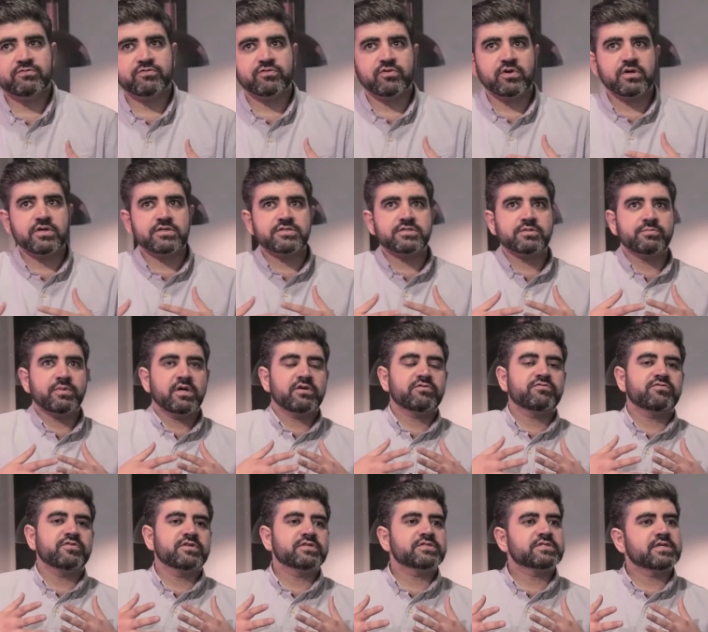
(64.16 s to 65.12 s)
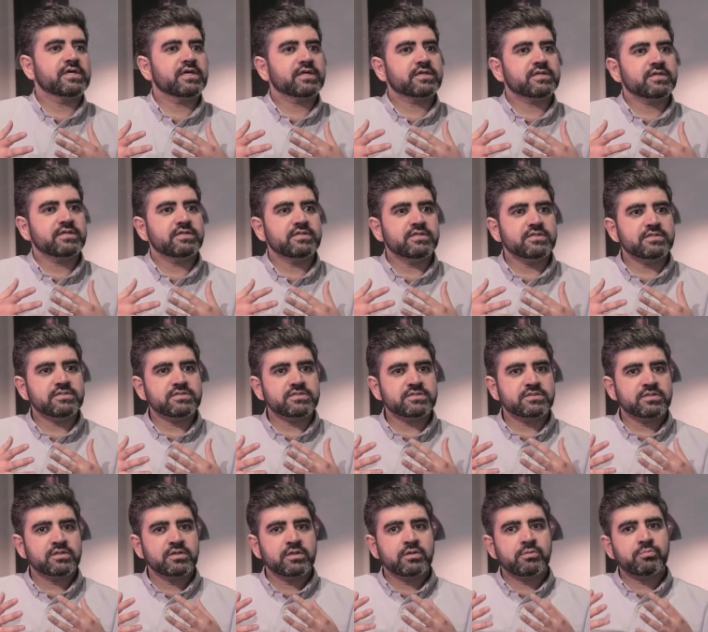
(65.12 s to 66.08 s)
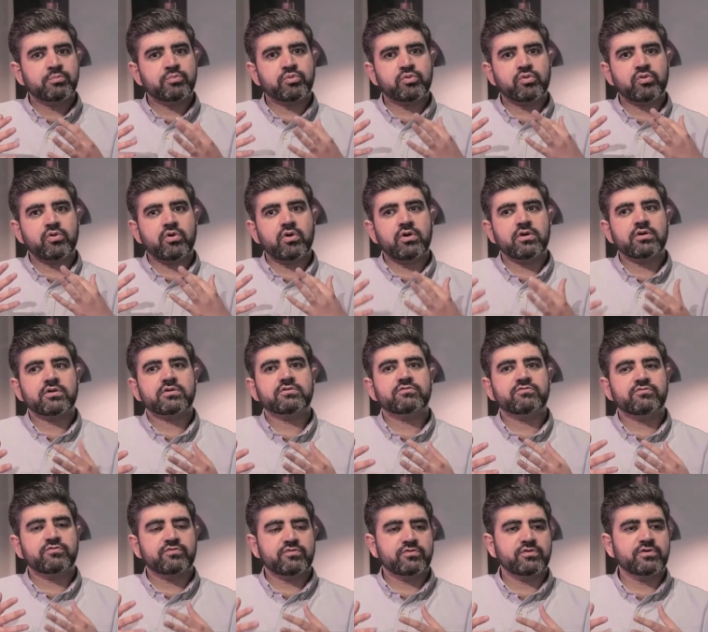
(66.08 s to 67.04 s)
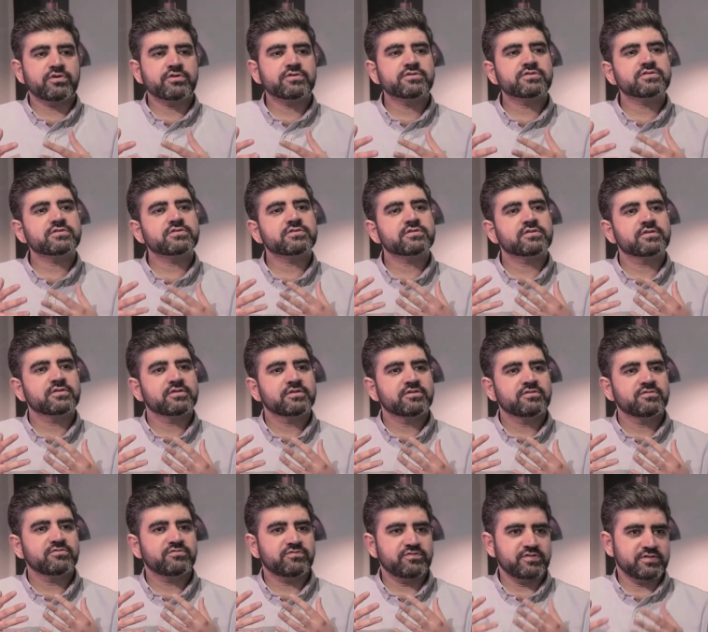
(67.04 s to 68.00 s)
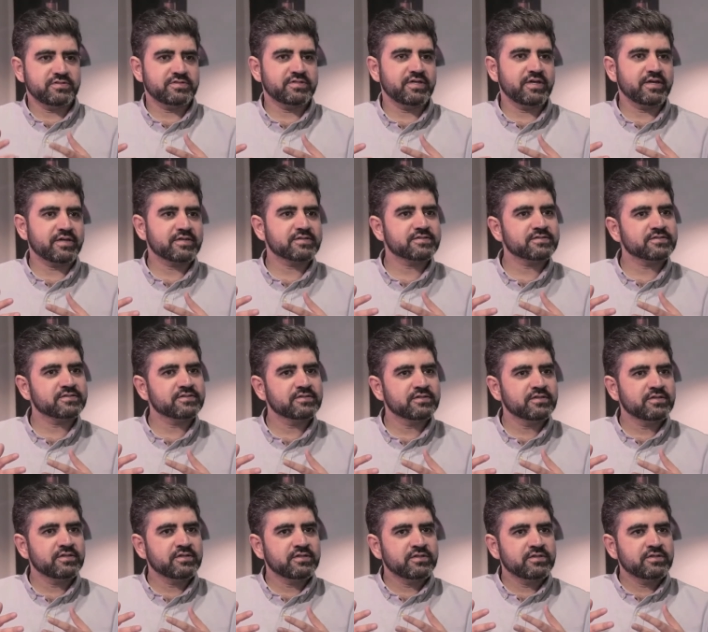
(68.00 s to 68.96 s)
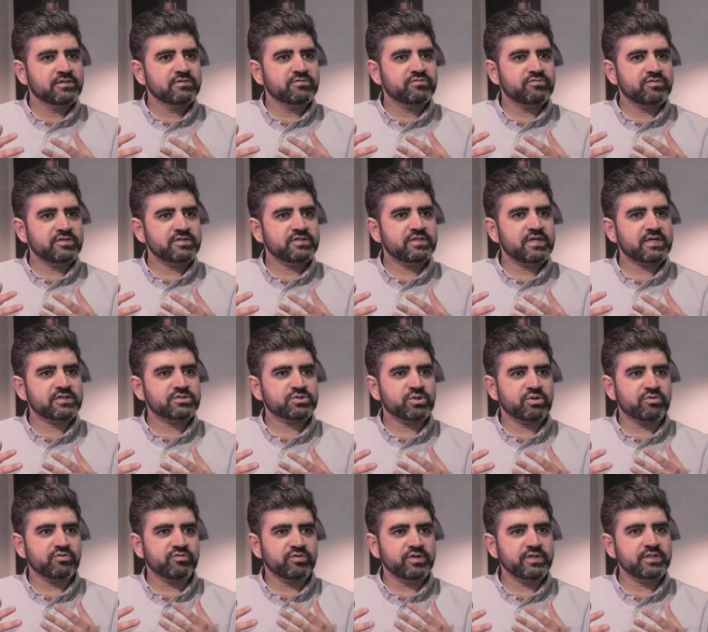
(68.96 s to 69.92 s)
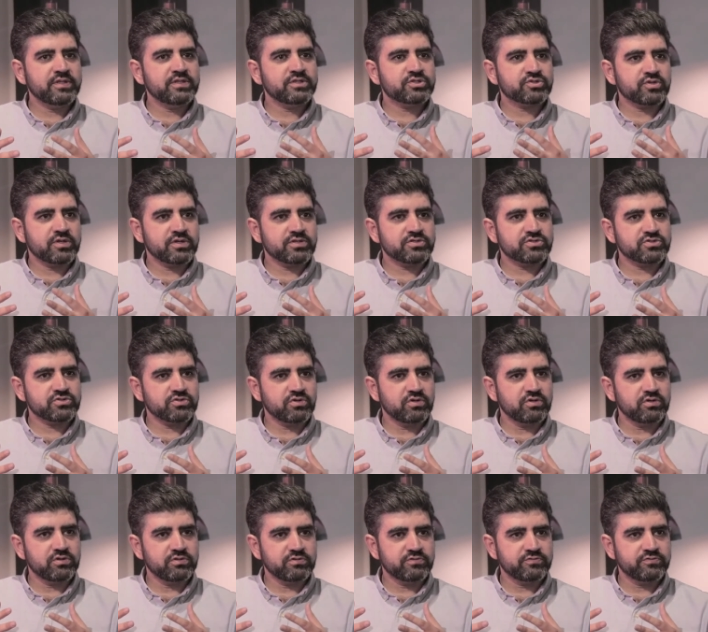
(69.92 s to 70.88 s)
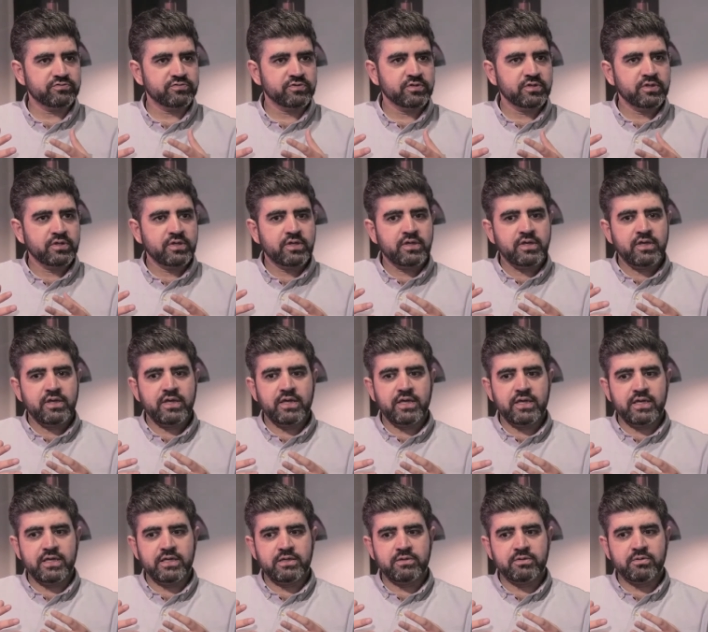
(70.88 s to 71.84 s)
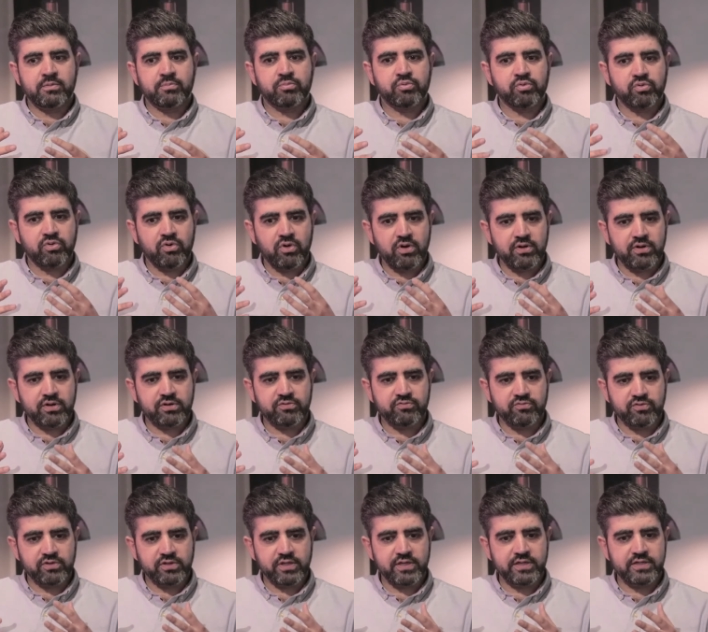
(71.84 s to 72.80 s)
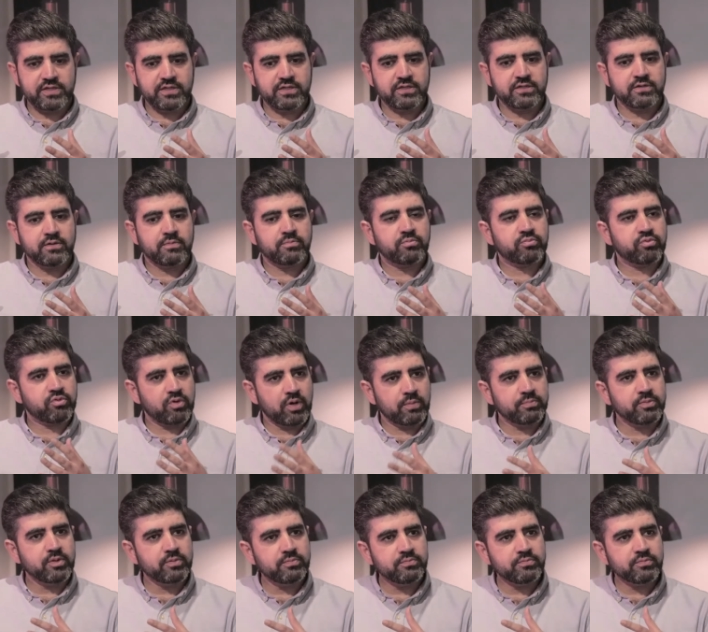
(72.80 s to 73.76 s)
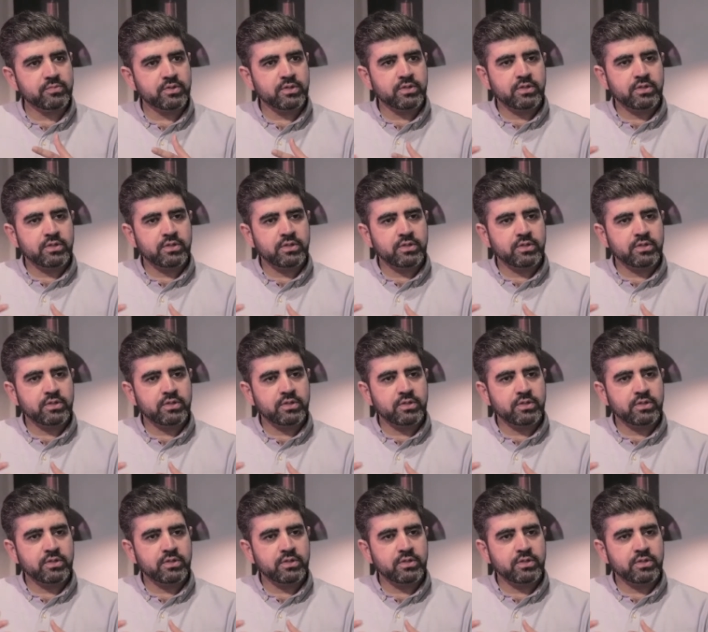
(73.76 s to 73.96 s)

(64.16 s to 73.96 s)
for us about fintech is product-first fintechs. Fintechs are really trying to solve a product-related problem